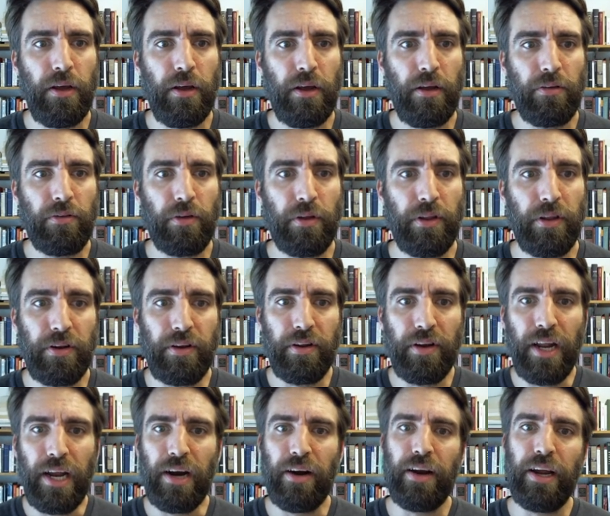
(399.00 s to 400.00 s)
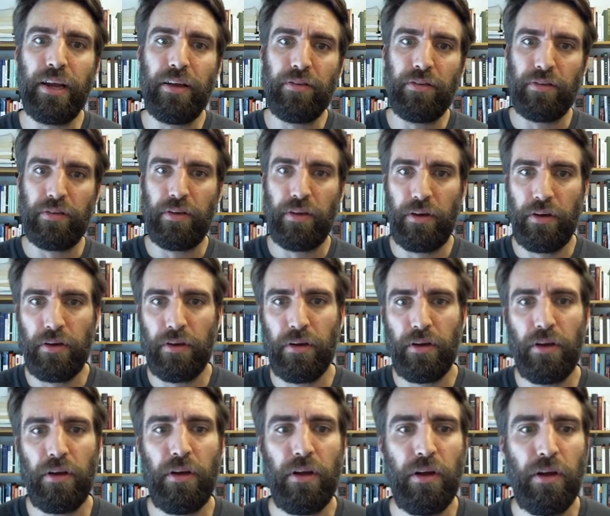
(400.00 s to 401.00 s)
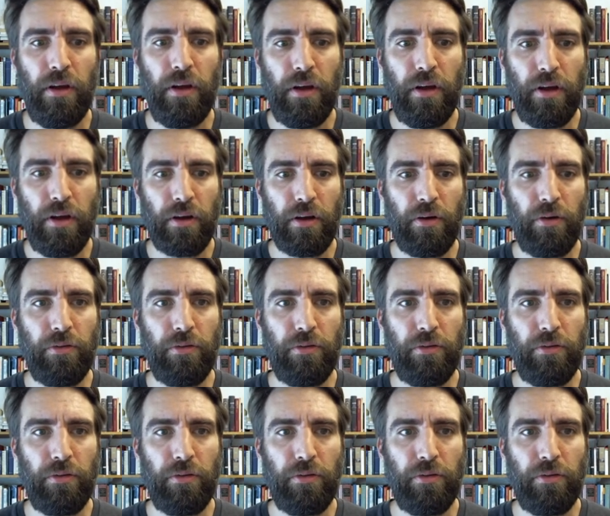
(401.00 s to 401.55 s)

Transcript: So the denarius goes